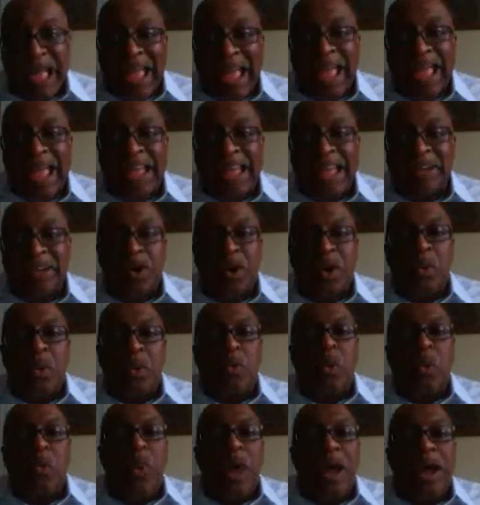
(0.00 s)
And
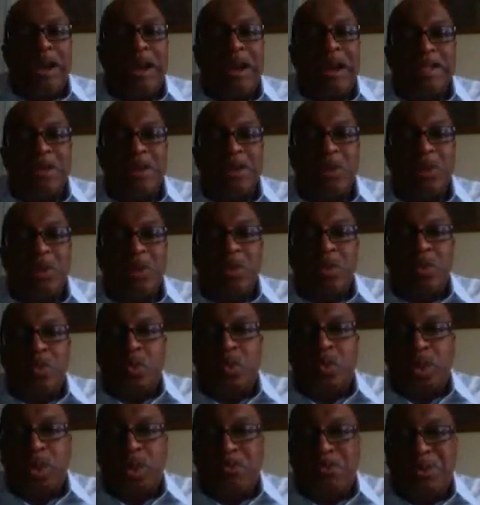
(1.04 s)
what
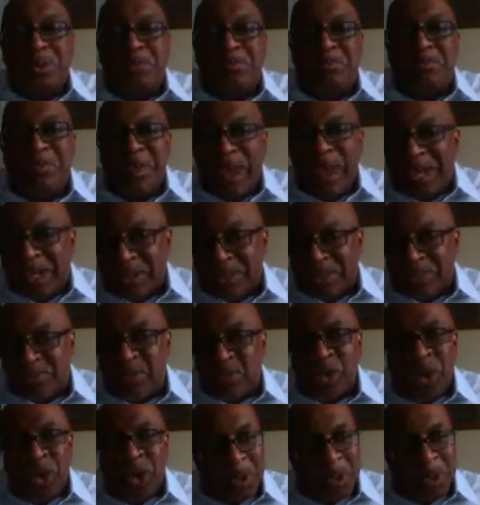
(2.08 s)
would be better
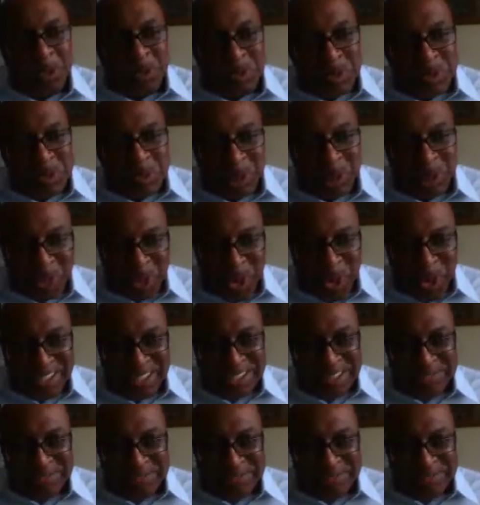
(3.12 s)
for all those people around
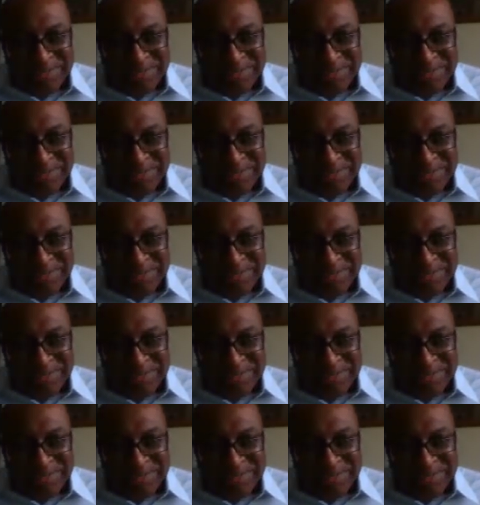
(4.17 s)
you?